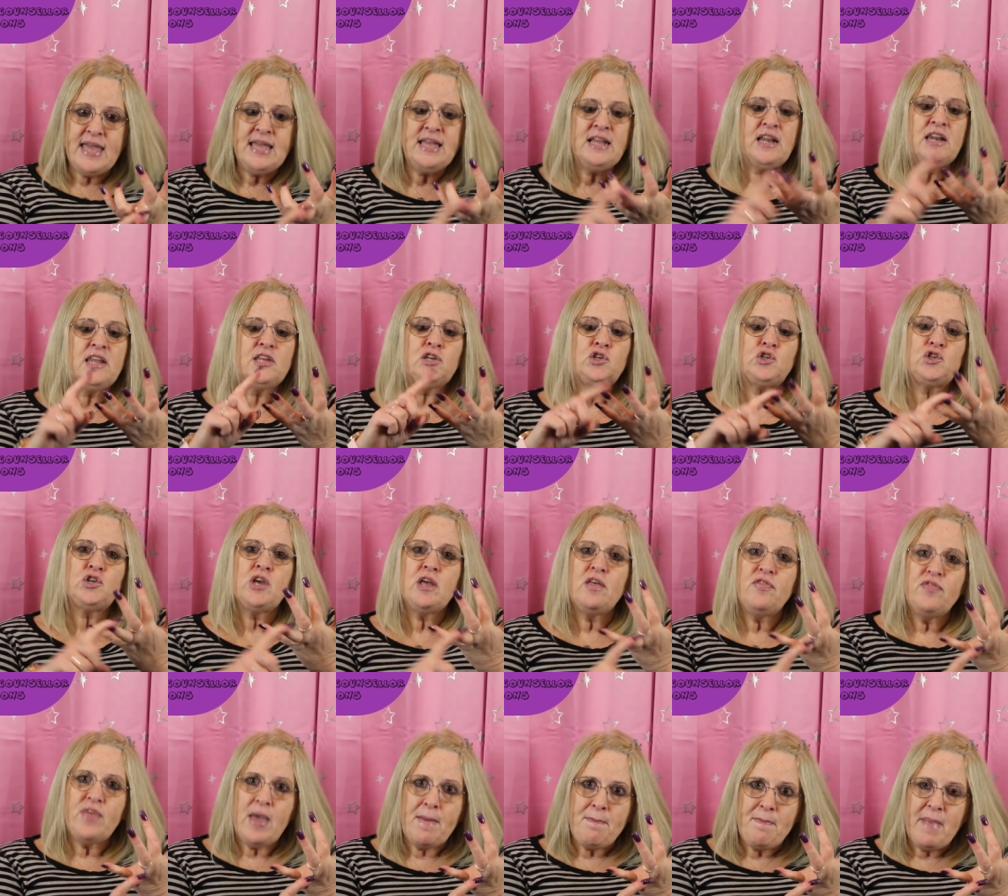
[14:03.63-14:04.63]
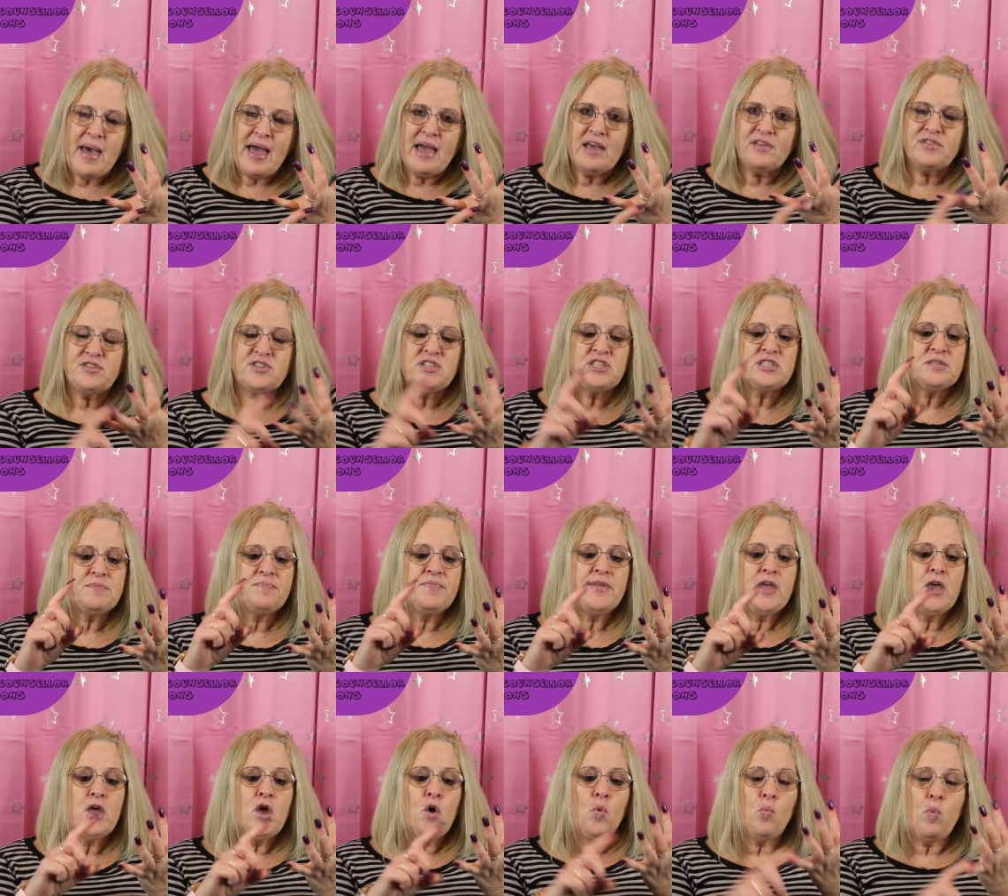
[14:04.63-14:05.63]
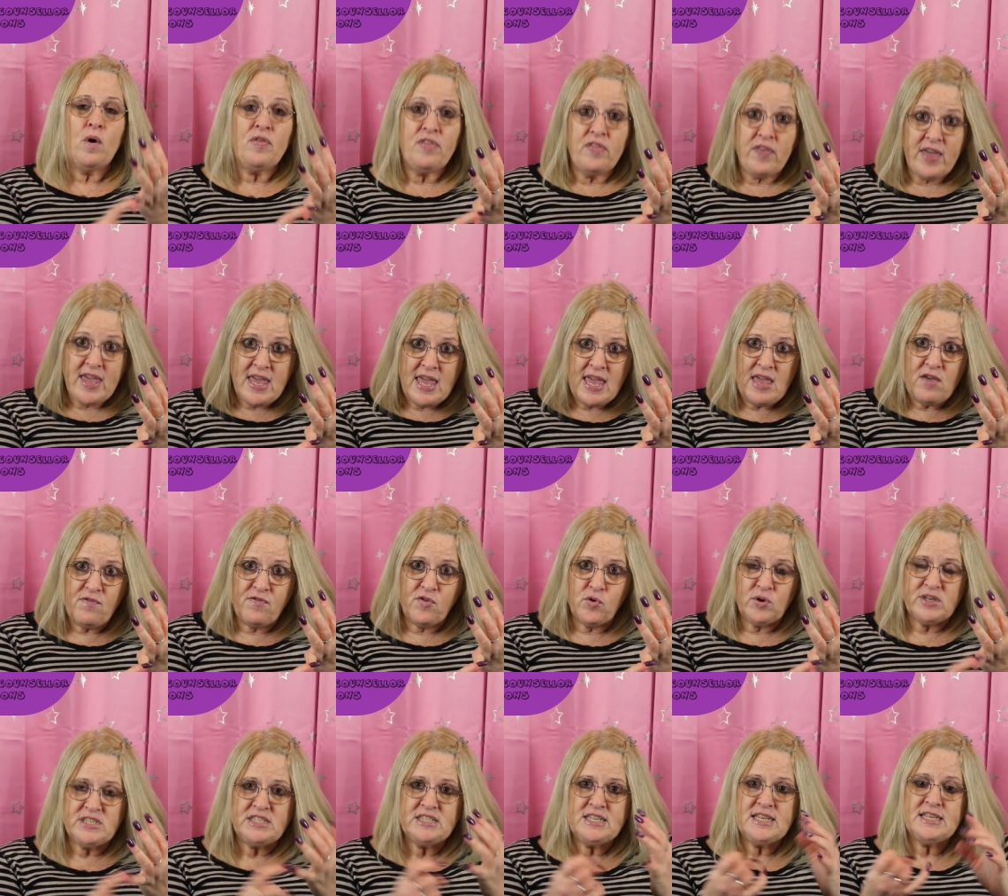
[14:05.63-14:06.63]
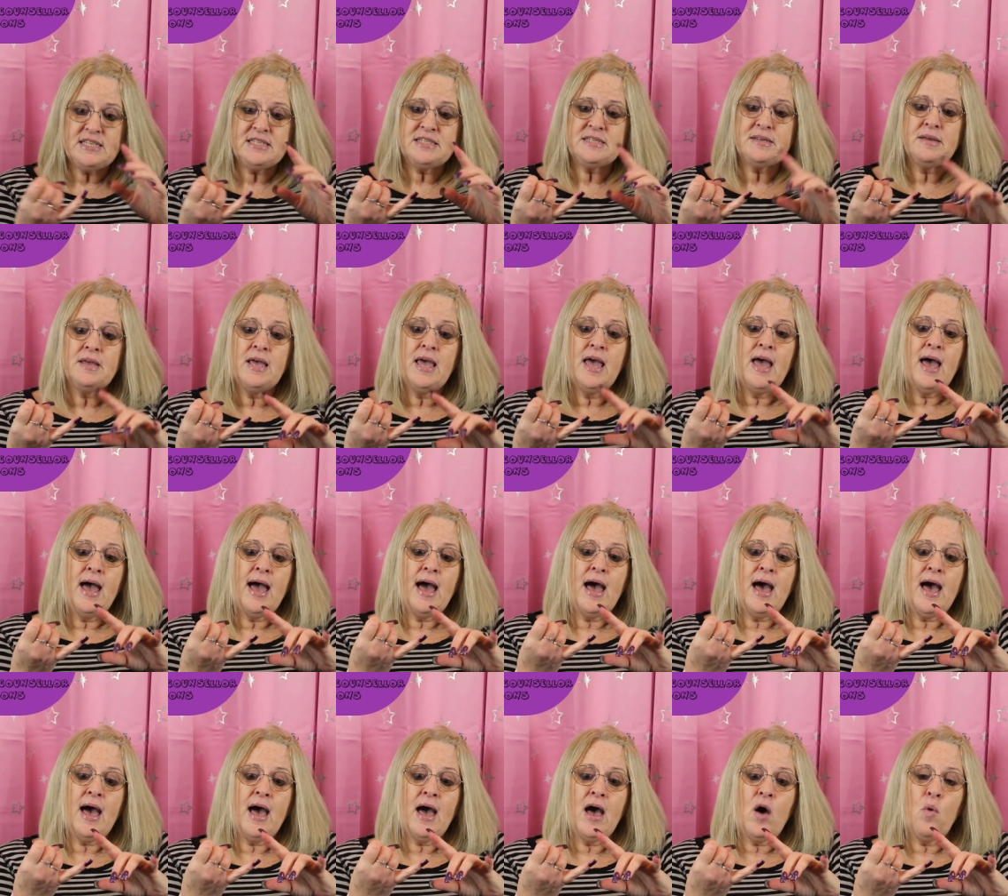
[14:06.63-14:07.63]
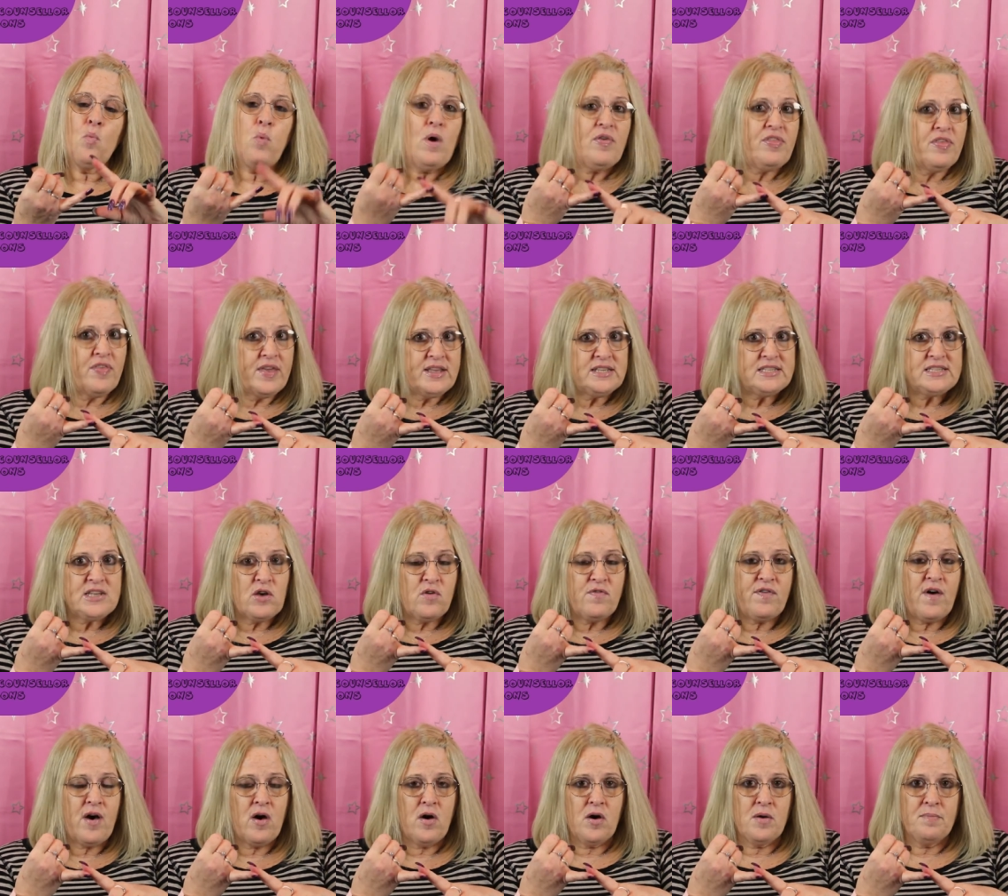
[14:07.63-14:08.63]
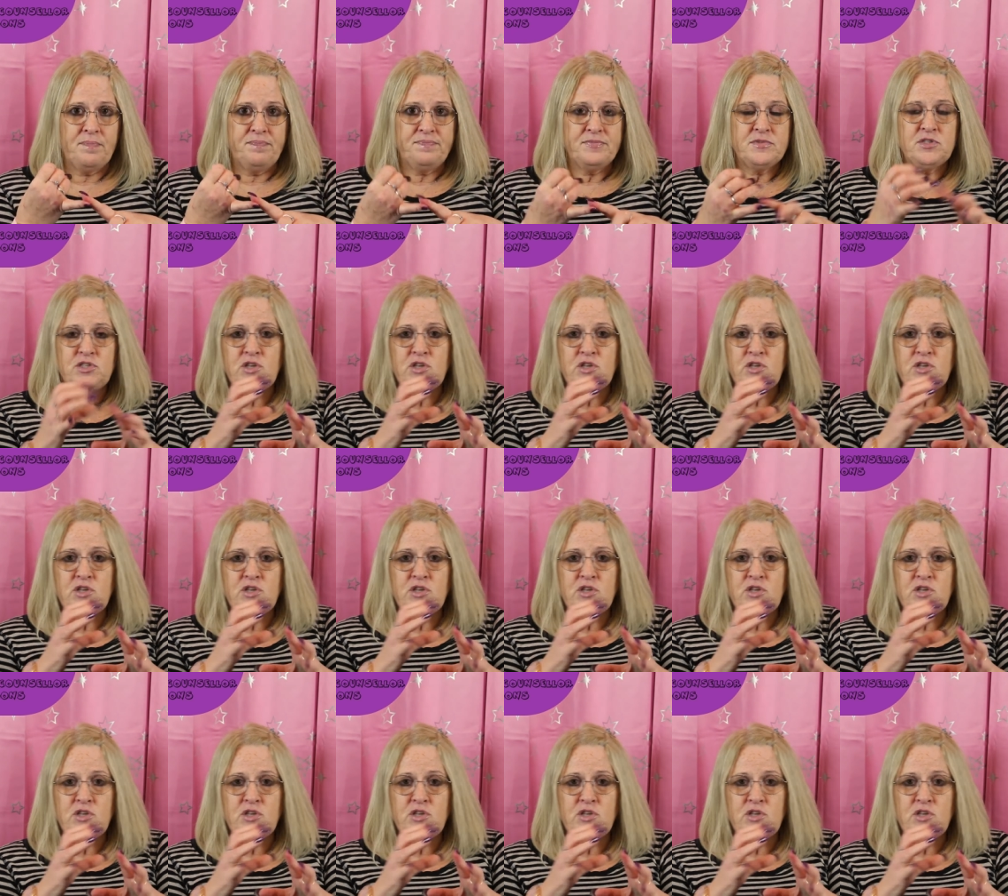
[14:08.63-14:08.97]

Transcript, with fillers: English, their maths, whether they hear voices, uh, whether they self harm.